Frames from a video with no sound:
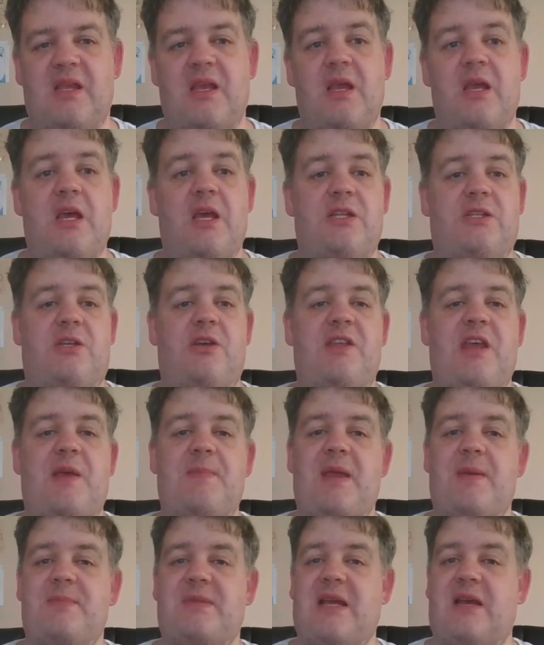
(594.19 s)
So they
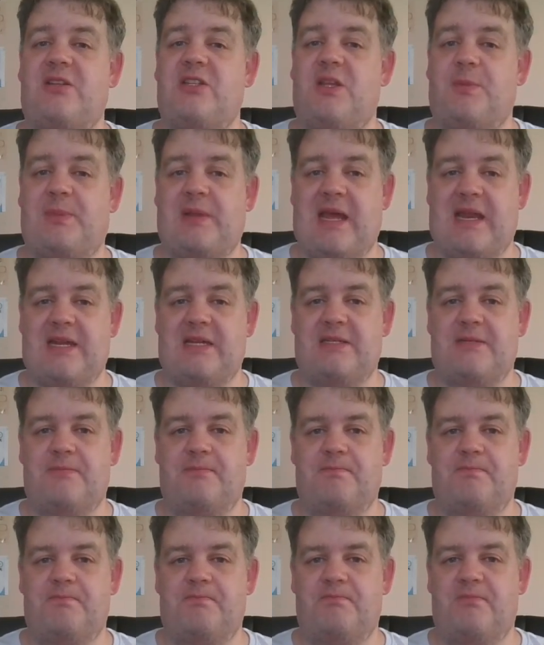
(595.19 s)
beam down to the planet.
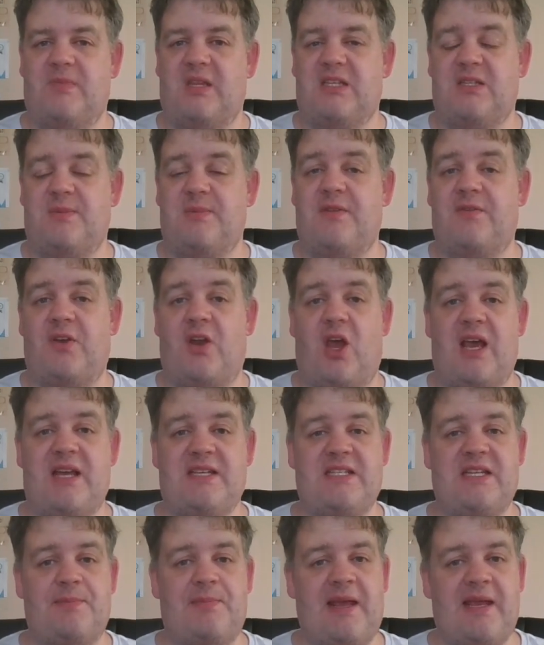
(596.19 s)
It's a bit of an
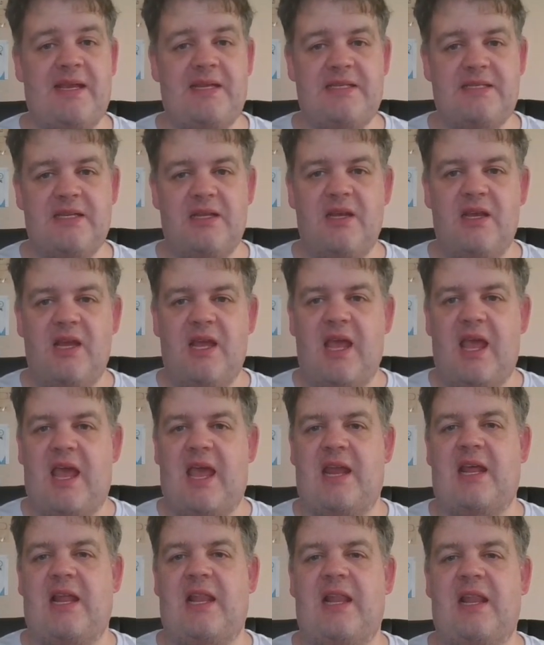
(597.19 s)
icy place,
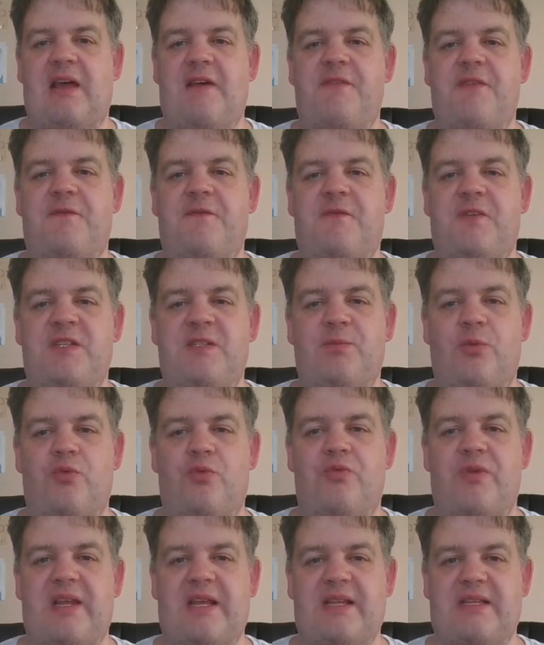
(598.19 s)
and I love the visible
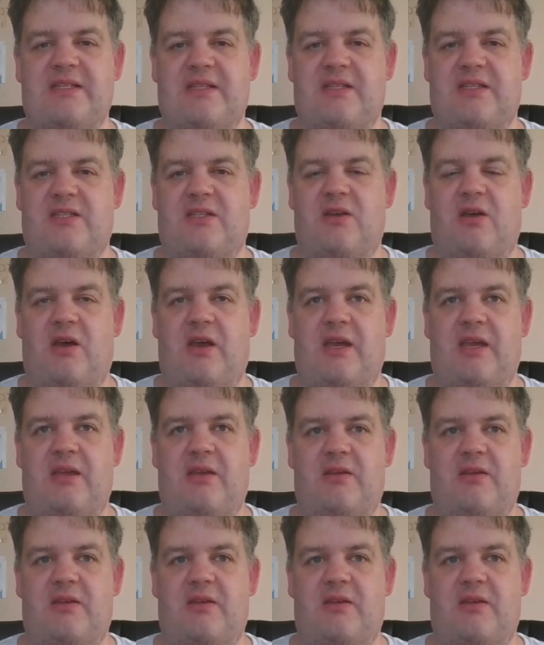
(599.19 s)
rings in the sky.